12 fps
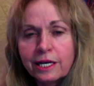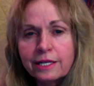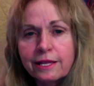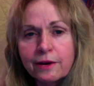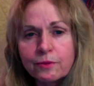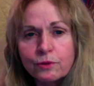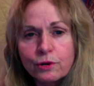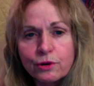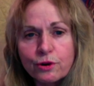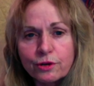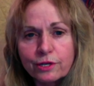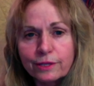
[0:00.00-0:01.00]
that were
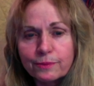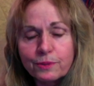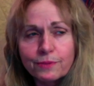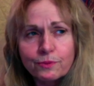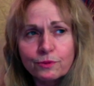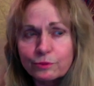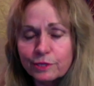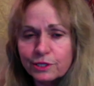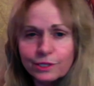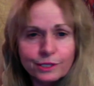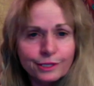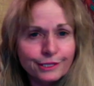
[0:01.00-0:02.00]
hurting people,
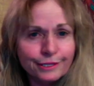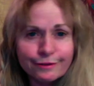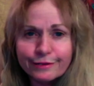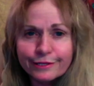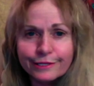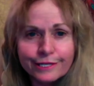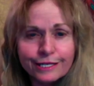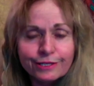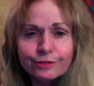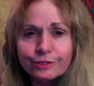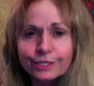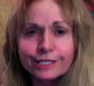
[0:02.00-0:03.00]
which still
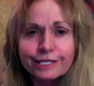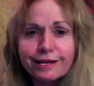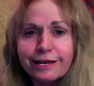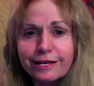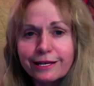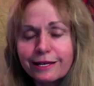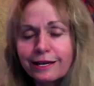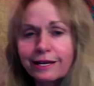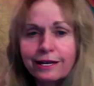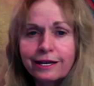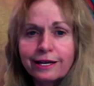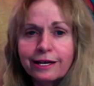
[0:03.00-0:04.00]
continues today.
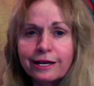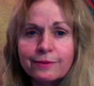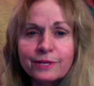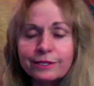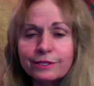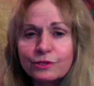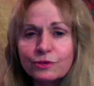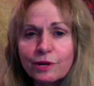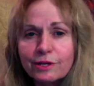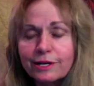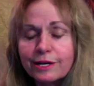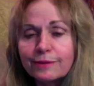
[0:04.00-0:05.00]
I mean, the
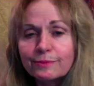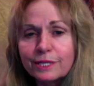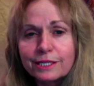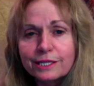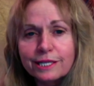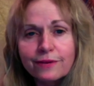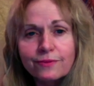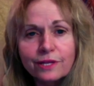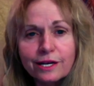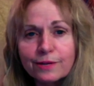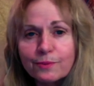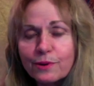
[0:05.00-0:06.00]
drug companies have a
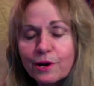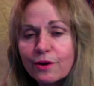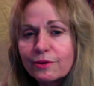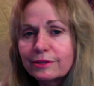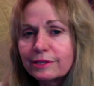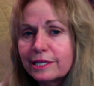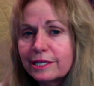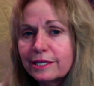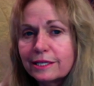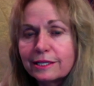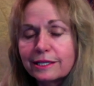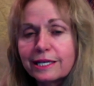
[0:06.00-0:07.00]
lot of power, and
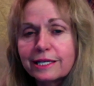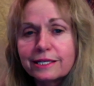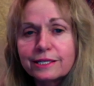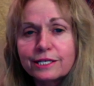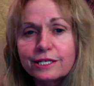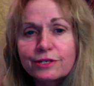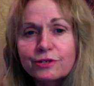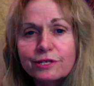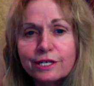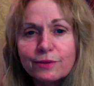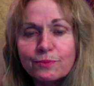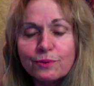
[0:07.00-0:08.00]
they continue to
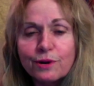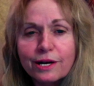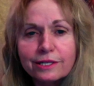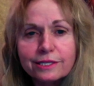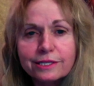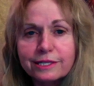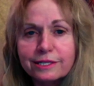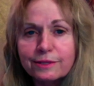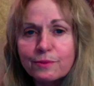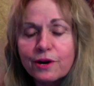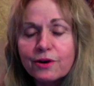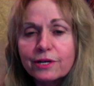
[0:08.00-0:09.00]
get products on the
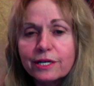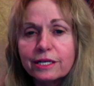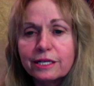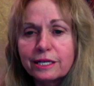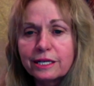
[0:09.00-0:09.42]
market.